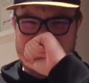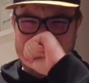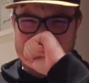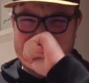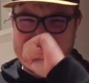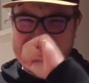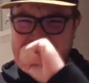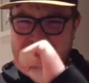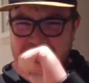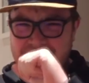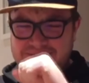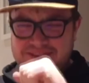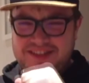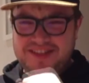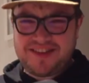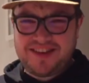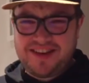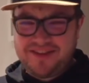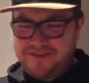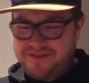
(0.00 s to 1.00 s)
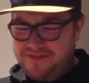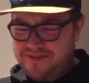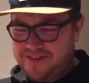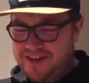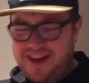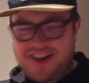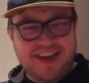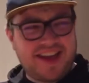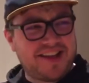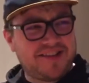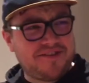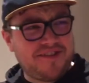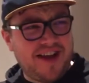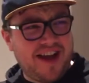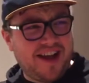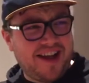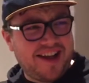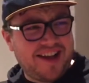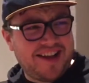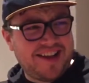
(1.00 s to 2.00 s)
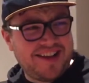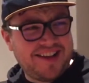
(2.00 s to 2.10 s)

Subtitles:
That's absolutely fucking rank.